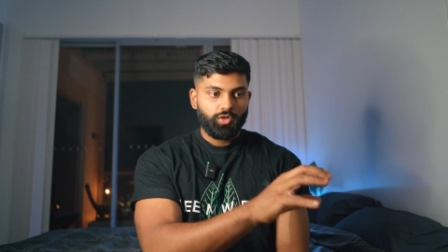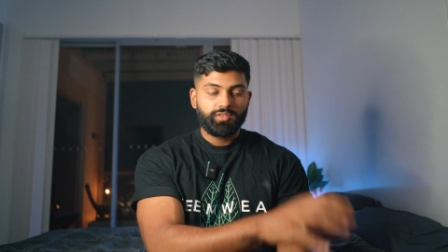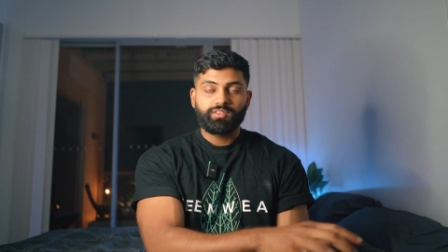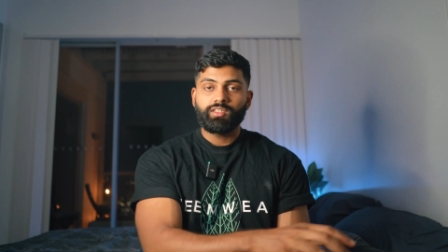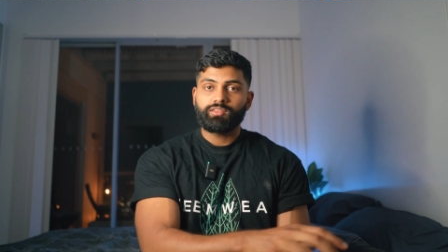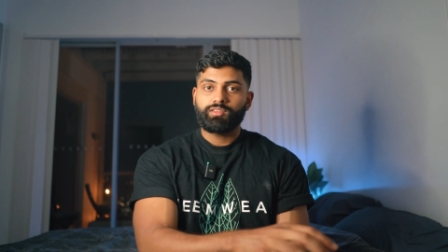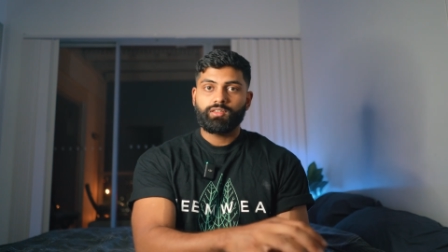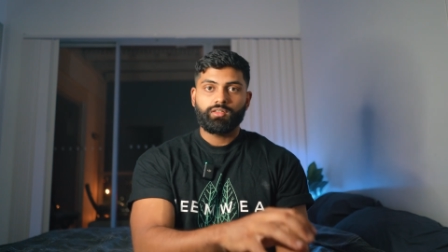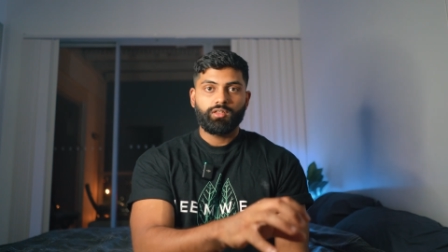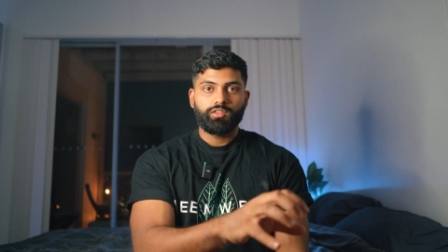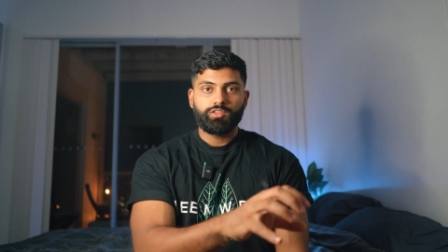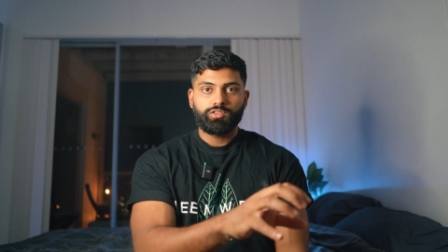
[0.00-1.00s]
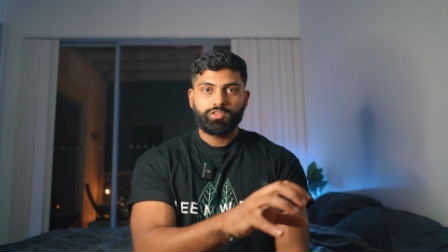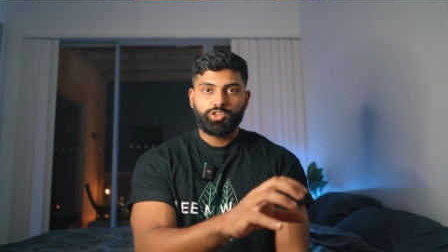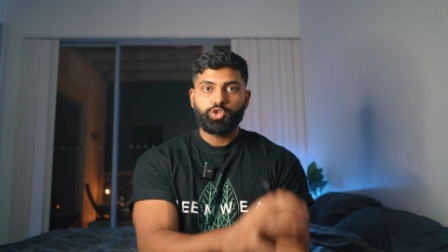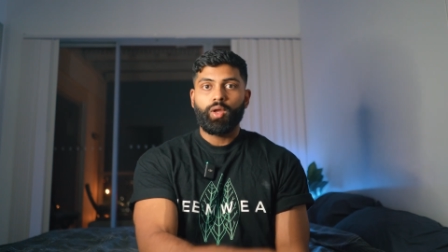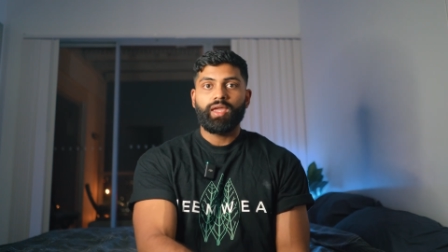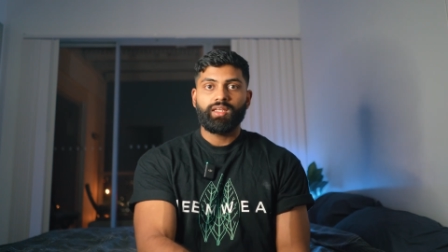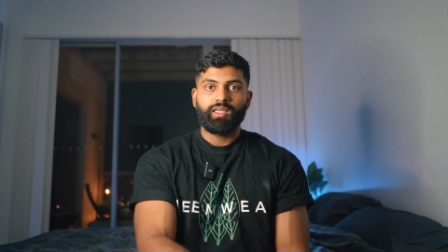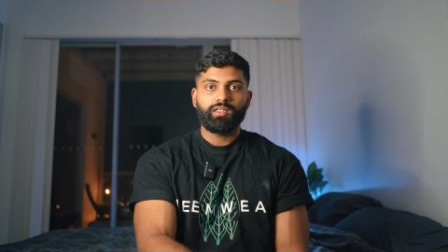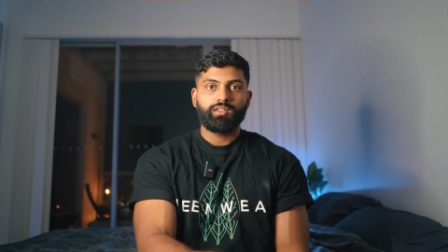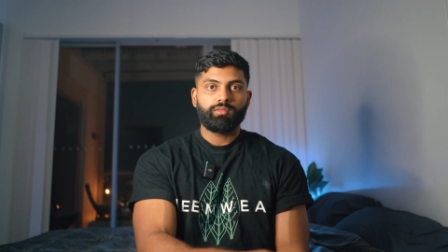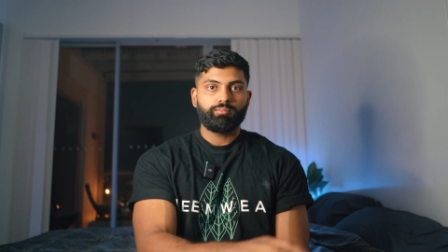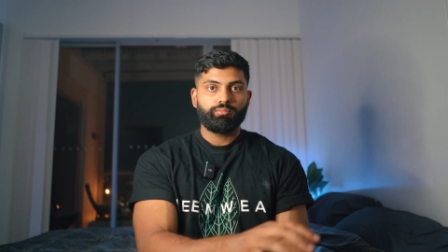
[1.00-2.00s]
consistent
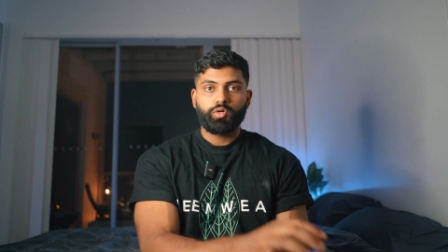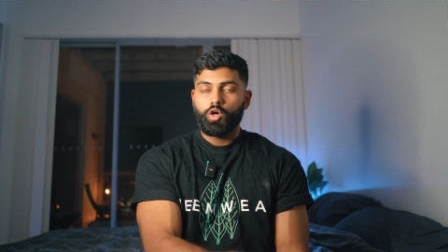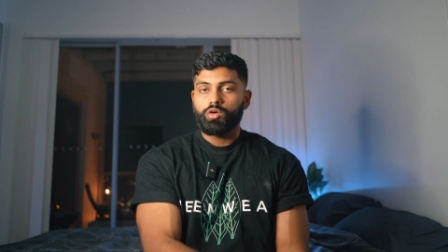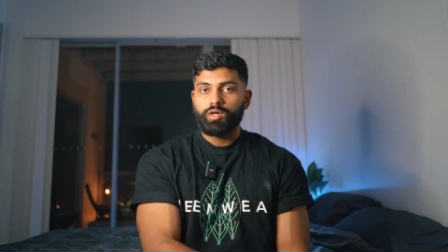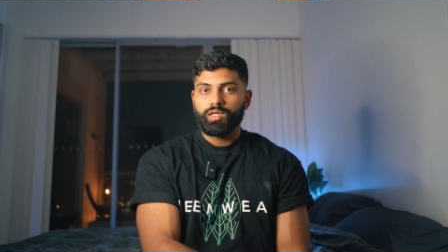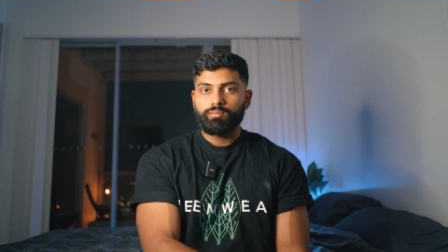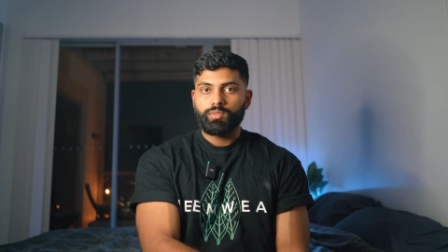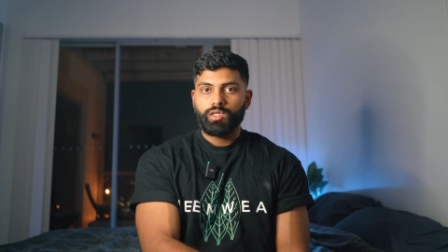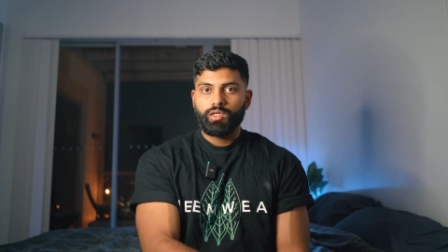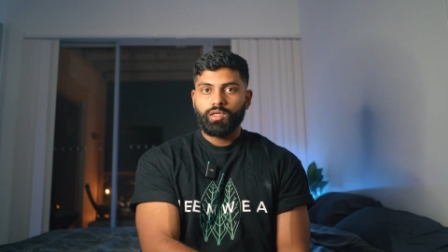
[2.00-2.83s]
training program,